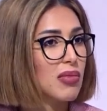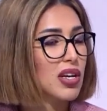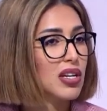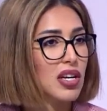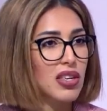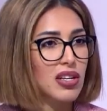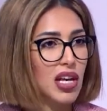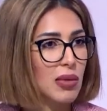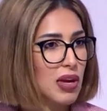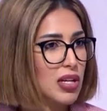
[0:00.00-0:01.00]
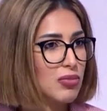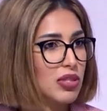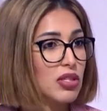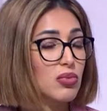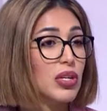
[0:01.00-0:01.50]
And I think time management
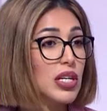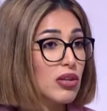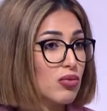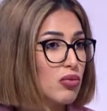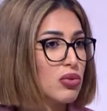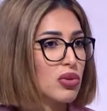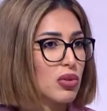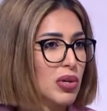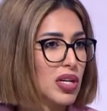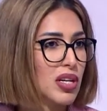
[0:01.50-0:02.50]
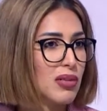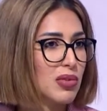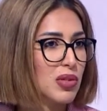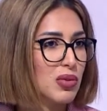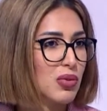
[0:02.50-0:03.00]
is really crucial when it comes
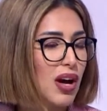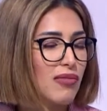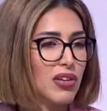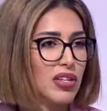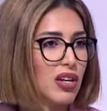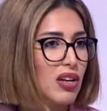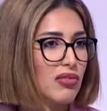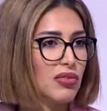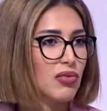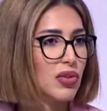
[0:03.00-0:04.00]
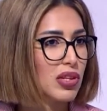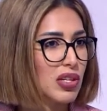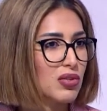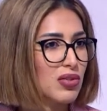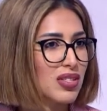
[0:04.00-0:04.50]
to having a lot of different
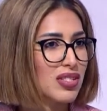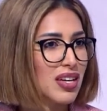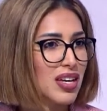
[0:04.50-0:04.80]
interests.